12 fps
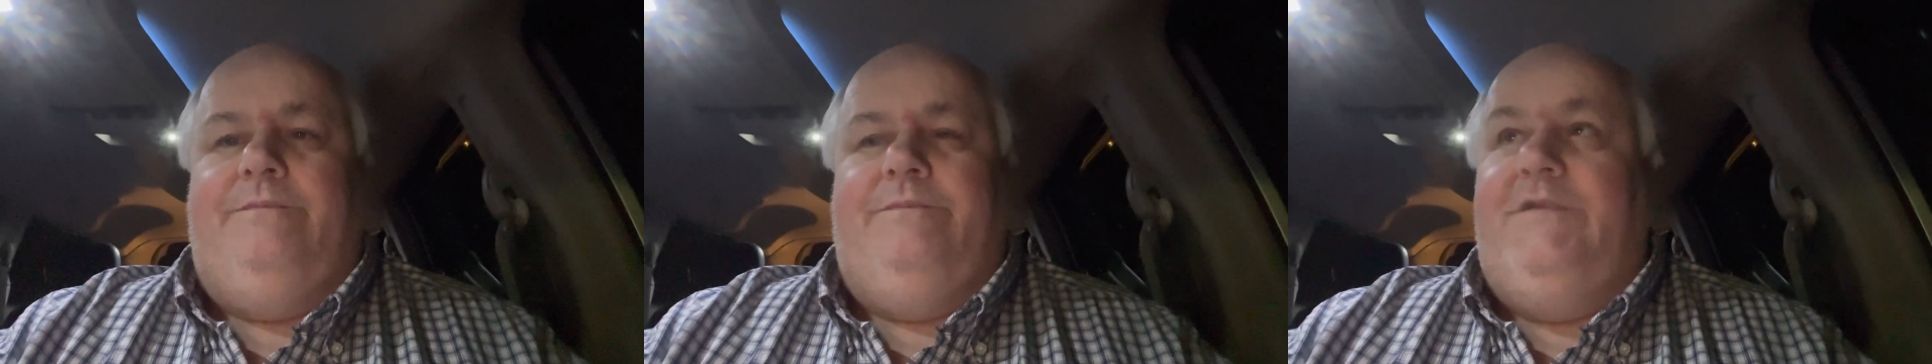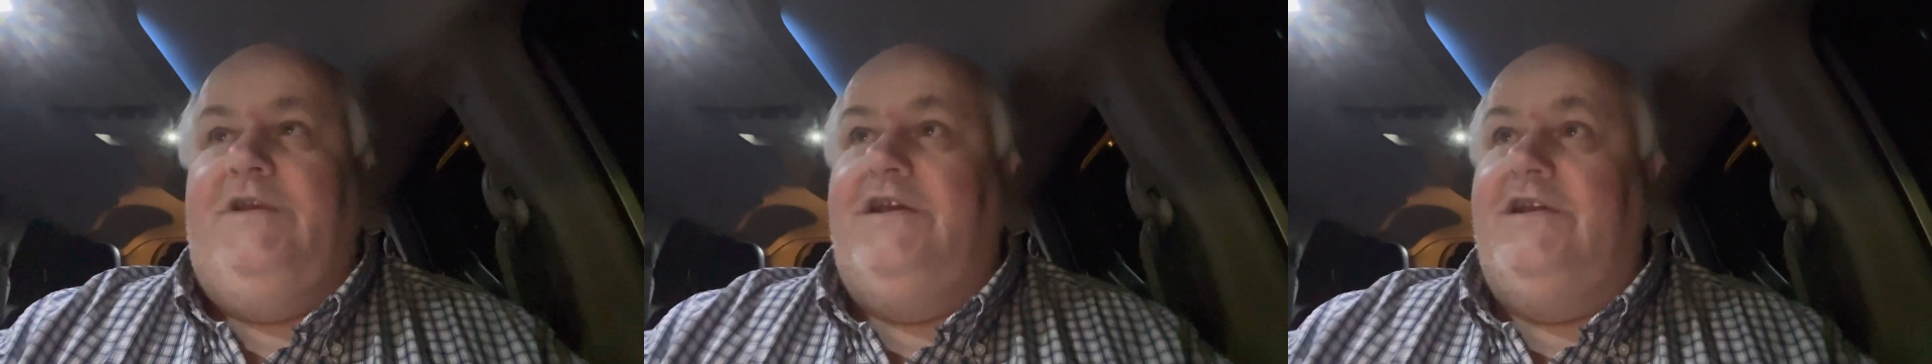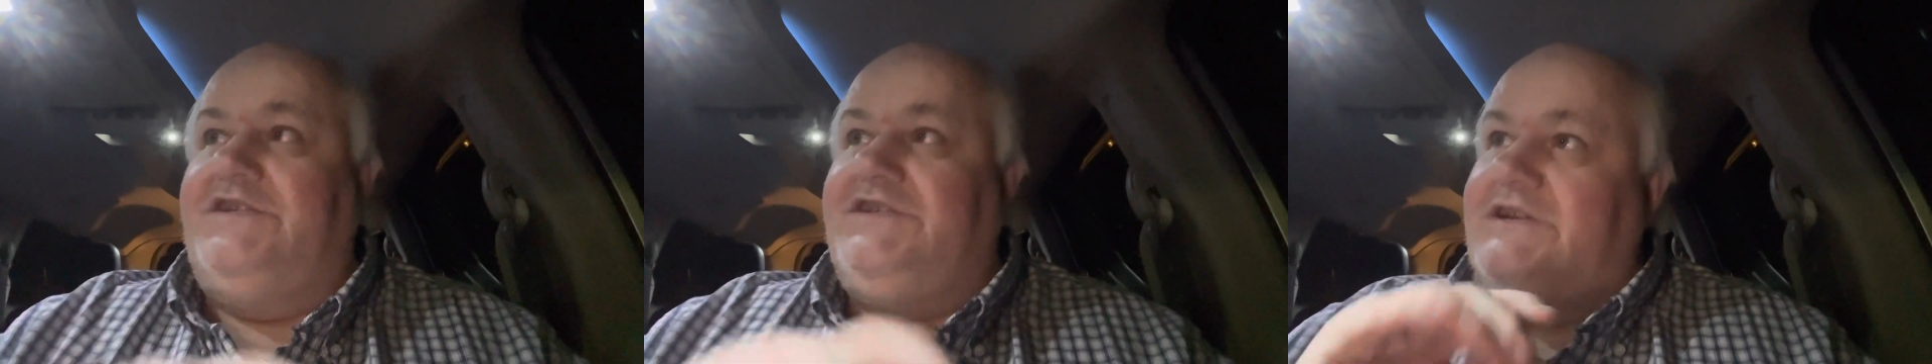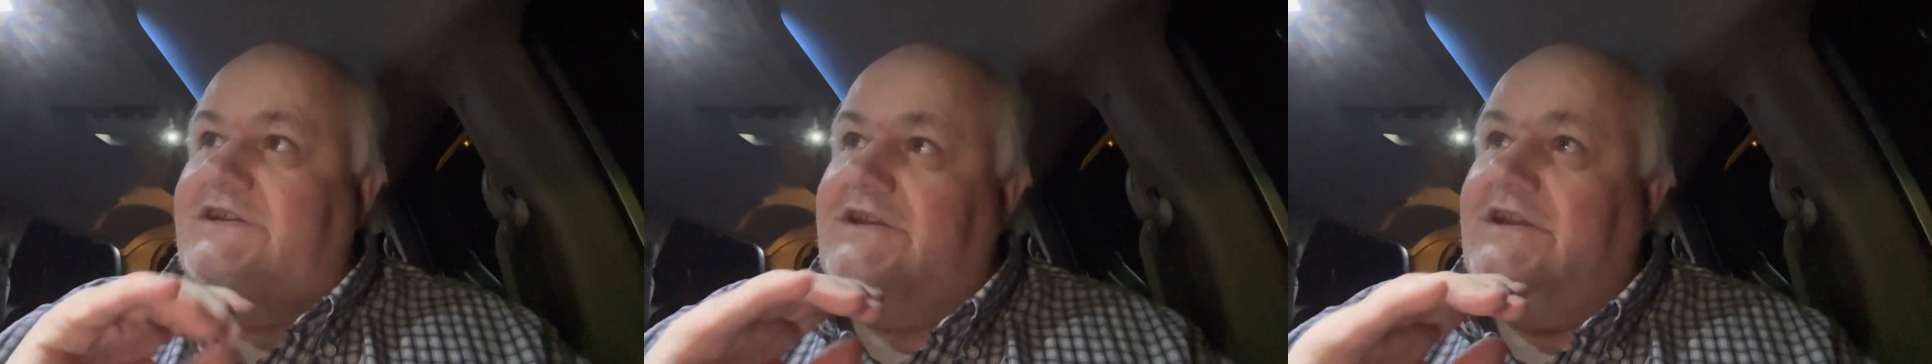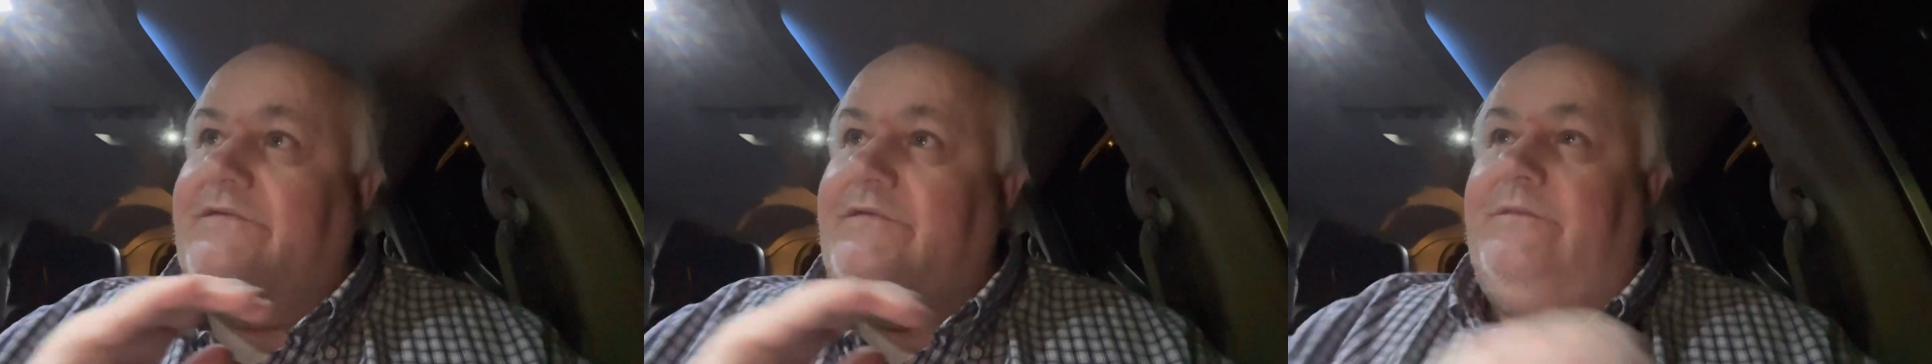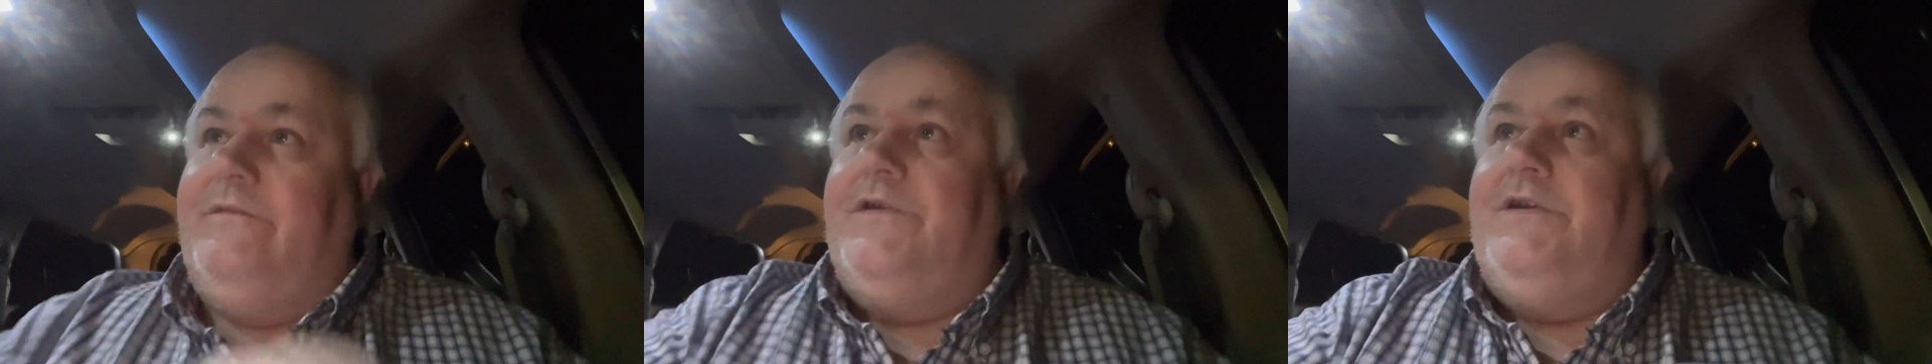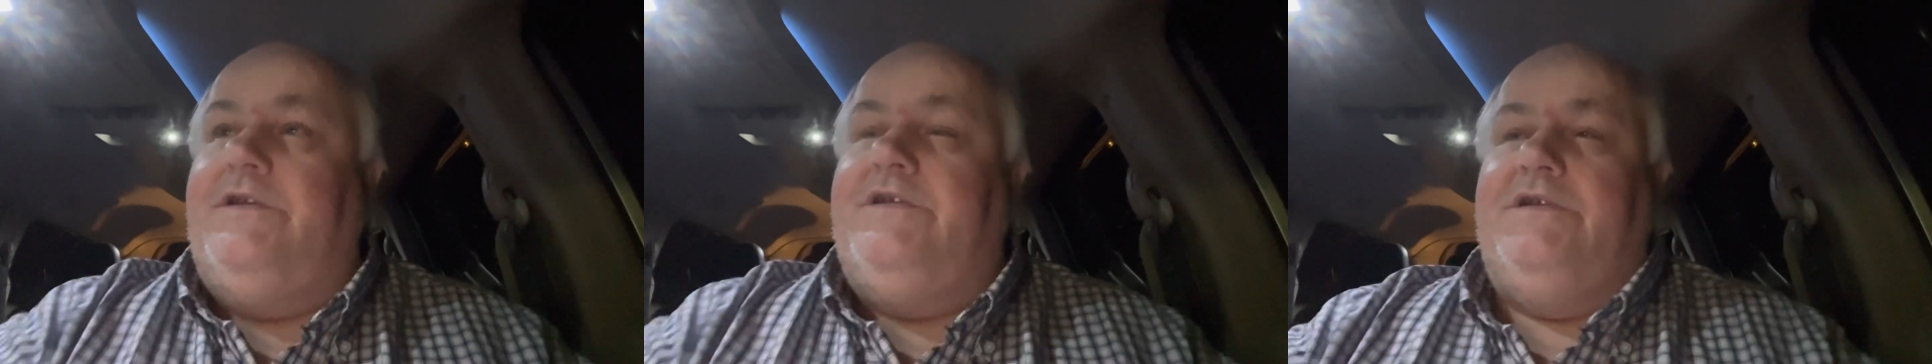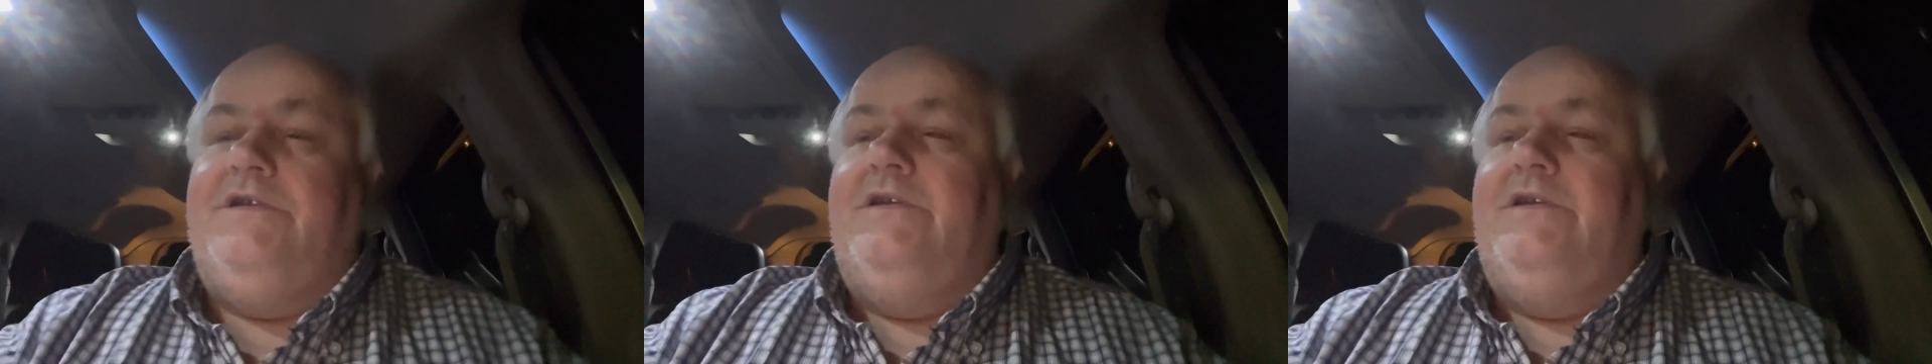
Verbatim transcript: You get to see different things.